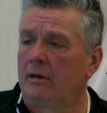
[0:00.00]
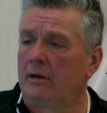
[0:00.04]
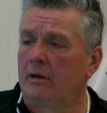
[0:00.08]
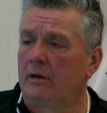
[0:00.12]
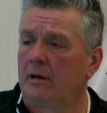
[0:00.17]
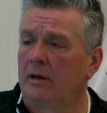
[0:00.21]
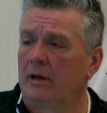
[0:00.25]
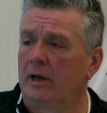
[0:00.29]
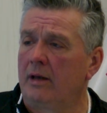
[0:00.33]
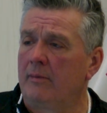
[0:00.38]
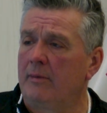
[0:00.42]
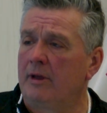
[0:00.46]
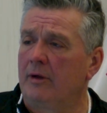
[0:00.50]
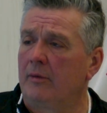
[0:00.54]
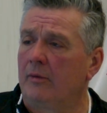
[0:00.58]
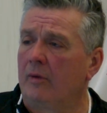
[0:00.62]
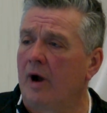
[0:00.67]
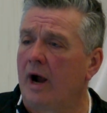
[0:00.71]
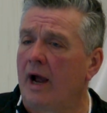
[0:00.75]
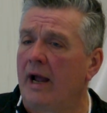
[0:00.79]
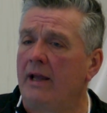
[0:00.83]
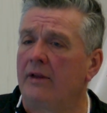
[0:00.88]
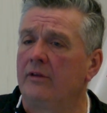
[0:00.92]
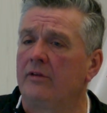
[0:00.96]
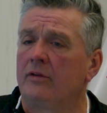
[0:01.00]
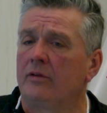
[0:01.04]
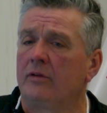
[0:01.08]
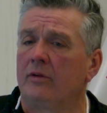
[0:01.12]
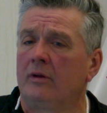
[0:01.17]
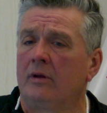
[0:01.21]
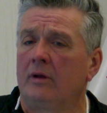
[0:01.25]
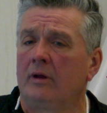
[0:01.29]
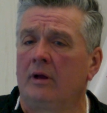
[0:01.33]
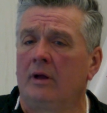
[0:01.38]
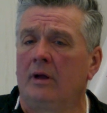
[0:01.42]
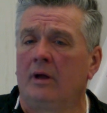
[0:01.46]
limit rights,
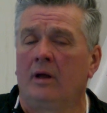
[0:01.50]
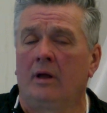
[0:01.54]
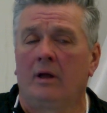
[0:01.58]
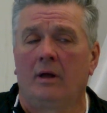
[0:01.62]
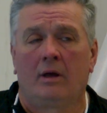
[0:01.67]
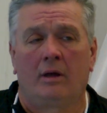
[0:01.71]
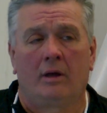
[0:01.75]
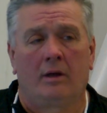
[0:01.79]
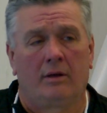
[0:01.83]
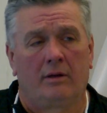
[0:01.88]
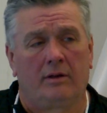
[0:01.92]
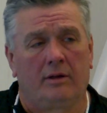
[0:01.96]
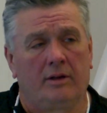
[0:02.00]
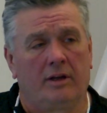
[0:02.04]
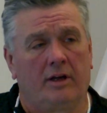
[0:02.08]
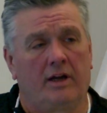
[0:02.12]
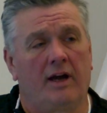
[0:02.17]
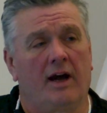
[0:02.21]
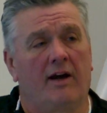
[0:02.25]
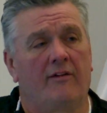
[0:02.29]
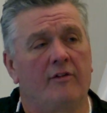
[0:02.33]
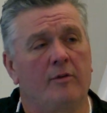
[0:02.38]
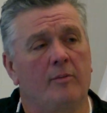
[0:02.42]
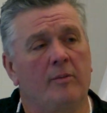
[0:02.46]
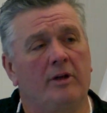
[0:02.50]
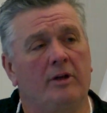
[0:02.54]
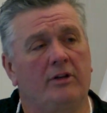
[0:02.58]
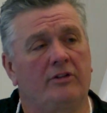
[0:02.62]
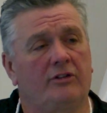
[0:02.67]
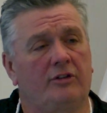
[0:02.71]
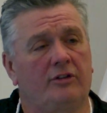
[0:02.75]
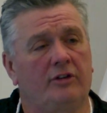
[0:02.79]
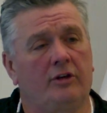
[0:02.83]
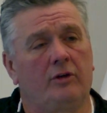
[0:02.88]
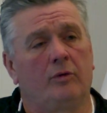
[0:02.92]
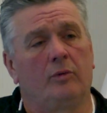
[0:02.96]
the government
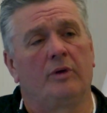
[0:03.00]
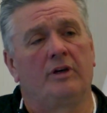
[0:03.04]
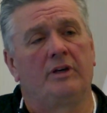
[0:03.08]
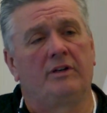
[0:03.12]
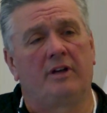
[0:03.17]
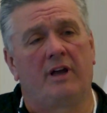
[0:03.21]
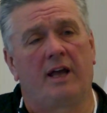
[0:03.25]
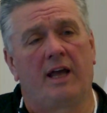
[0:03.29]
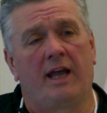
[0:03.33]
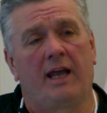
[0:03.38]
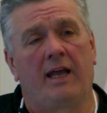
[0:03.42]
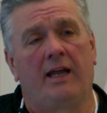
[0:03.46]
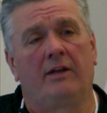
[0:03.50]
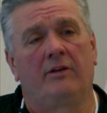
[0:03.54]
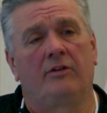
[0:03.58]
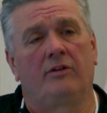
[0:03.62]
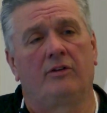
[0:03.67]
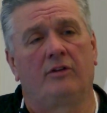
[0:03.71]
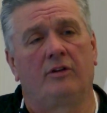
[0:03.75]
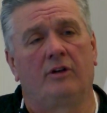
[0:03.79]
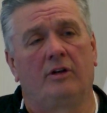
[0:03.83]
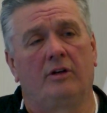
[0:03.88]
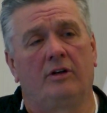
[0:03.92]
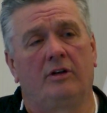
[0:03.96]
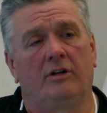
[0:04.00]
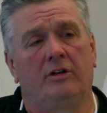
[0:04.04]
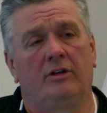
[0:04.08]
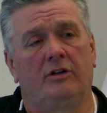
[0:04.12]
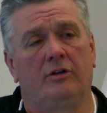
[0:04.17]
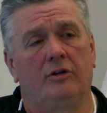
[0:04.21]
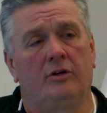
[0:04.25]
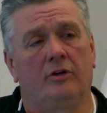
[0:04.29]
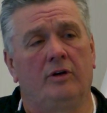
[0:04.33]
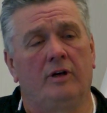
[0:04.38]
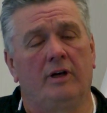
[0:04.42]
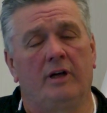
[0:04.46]
still retains the
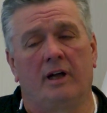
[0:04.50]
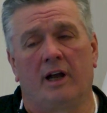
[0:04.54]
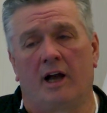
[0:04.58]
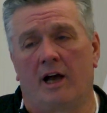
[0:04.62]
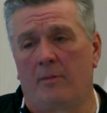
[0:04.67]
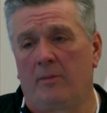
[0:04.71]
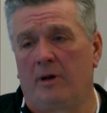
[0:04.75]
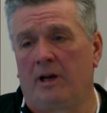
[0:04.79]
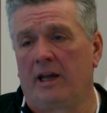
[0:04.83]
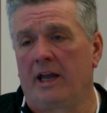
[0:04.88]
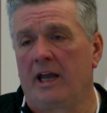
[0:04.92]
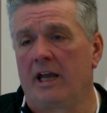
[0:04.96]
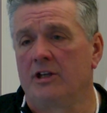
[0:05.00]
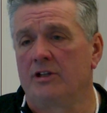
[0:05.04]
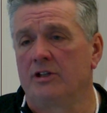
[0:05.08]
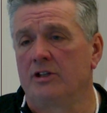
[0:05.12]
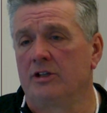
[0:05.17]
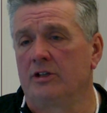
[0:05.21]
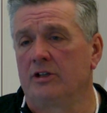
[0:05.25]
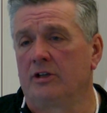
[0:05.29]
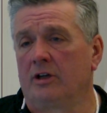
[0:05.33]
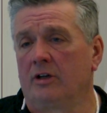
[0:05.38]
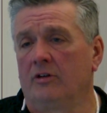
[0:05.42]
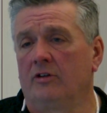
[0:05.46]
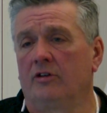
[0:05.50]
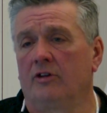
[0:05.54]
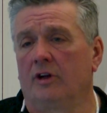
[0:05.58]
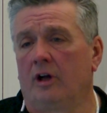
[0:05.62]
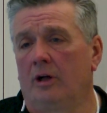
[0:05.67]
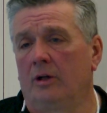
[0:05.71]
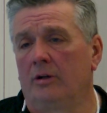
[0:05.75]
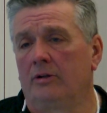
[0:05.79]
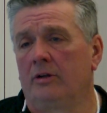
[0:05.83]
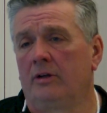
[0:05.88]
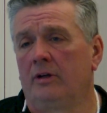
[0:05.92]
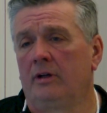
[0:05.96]
duty and obligation to
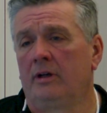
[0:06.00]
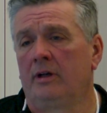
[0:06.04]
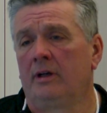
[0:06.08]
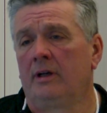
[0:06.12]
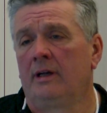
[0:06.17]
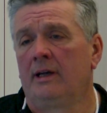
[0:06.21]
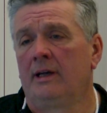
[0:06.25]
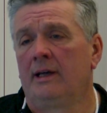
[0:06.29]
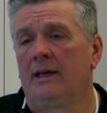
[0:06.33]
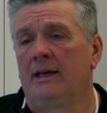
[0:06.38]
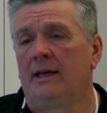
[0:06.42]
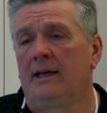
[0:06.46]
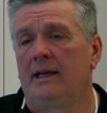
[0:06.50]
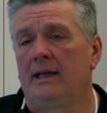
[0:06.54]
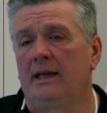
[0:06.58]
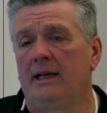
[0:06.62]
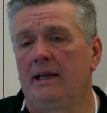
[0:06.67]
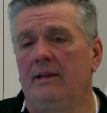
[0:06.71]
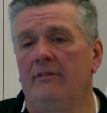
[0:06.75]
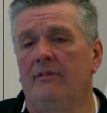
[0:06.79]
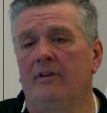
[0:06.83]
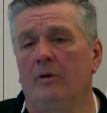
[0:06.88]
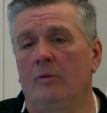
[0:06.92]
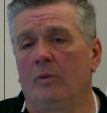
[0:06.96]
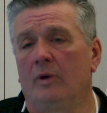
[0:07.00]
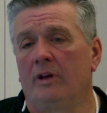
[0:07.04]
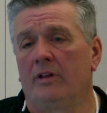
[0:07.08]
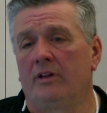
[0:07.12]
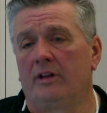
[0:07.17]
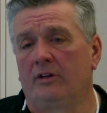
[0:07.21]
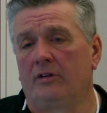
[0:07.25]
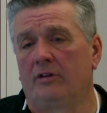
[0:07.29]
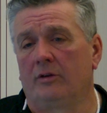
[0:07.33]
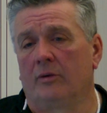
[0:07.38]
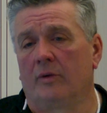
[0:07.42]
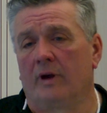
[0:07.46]
consult, even with
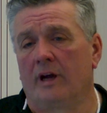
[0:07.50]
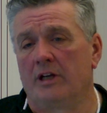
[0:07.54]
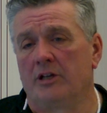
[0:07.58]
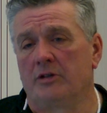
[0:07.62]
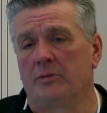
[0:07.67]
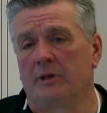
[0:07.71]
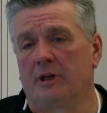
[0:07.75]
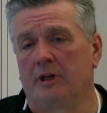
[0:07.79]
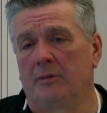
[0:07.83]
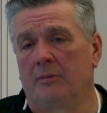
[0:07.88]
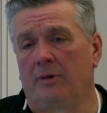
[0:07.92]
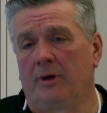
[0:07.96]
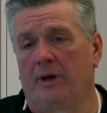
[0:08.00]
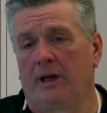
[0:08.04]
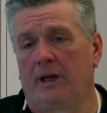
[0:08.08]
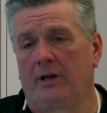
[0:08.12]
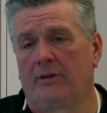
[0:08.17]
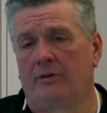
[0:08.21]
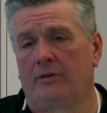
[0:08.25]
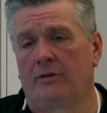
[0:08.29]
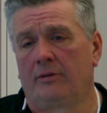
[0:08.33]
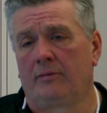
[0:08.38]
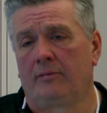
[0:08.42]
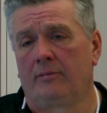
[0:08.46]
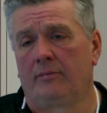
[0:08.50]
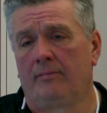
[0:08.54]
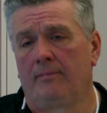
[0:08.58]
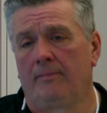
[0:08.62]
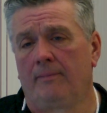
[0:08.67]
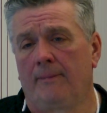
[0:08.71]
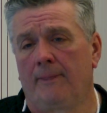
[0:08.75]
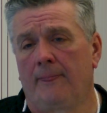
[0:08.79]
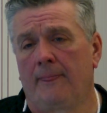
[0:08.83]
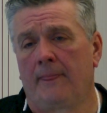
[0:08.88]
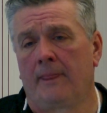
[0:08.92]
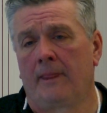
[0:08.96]
this arrangement in place.
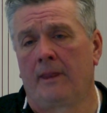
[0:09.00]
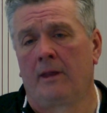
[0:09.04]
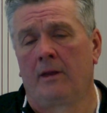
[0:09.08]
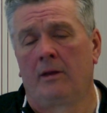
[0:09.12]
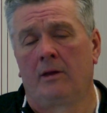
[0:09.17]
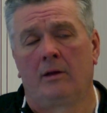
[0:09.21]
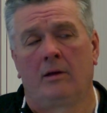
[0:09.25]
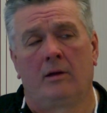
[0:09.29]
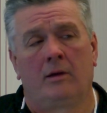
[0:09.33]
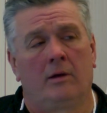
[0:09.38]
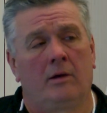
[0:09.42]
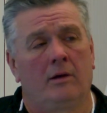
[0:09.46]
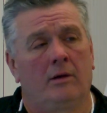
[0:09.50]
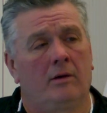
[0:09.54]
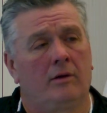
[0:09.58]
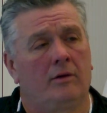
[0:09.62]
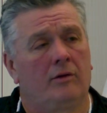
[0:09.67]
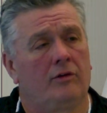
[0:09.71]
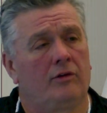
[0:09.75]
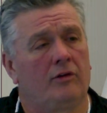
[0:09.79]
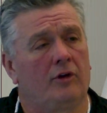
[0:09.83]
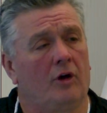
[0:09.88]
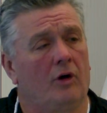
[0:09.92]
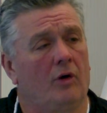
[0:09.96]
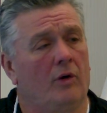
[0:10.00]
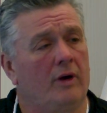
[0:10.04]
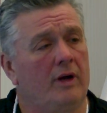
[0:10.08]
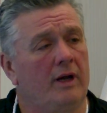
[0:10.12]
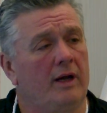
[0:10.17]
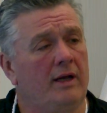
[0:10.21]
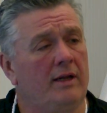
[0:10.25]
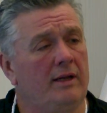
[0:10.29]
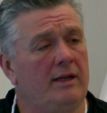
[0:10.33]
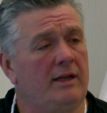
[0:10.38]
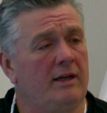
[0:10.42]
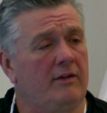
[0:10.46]
So
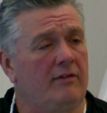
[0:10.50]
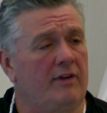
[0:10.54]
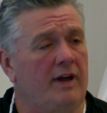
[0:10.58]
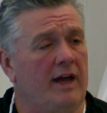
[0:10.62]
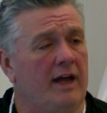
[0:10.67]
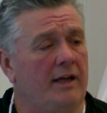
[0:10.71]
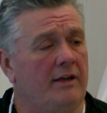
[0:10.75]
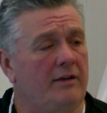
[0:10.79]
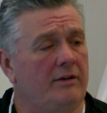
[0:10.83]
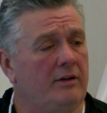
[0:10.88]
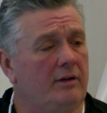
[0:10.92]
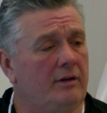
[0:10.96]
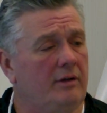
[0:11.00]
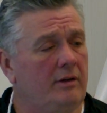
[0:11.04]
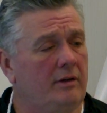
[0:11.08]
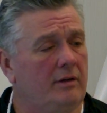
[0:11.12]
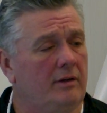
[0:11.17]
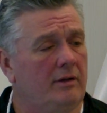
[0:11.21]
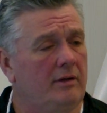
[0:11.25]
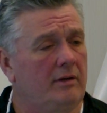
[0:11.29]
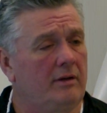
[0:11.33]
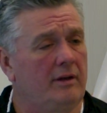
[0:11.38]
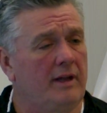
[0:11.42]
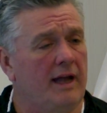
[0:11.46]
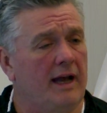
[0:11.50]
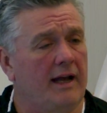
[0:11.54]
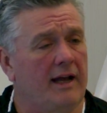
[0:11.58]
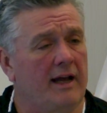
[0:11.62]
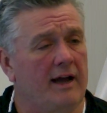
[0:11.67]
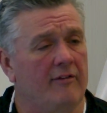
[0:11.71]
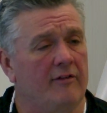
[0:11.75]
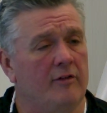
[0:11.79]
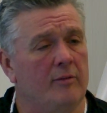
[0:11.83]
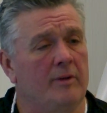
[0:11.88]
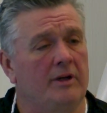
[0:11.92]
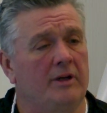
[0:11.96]
in the event that
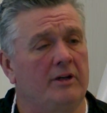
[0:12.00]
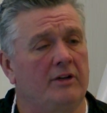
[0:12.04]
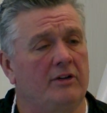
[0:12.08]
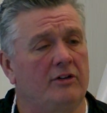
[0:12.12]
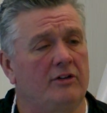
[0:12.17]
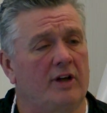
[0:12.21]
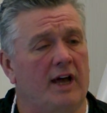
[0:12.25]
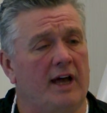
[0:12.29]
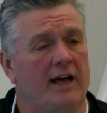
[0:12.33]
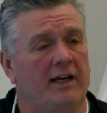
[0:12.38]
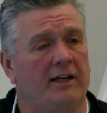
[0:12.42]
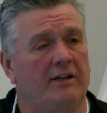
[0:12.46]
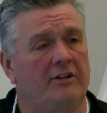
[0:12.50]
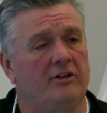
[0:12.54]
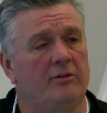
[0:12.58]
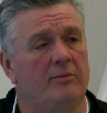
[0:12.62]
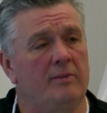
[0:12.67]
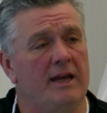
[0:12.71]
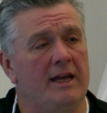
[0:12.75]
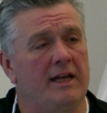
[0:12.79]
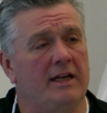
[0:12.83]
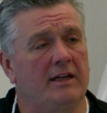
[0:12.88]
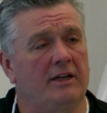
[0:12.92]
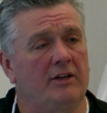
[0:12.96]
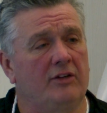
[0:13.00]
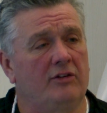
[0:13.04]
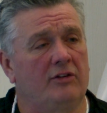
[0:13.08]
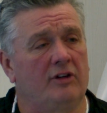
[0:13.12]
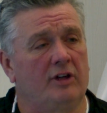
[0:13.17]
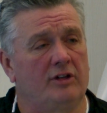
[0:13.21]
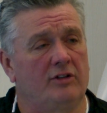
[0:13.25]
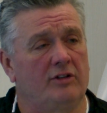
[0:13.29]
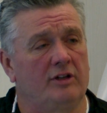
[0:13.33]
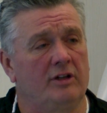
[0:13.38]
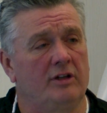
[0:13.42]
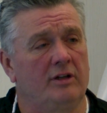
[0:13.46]
government decided to make a
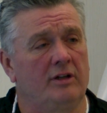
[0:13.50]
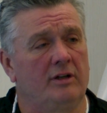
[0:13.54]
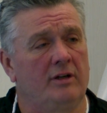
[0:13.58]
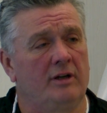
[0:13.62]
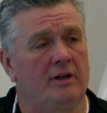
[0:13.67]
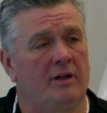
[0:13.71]
decision,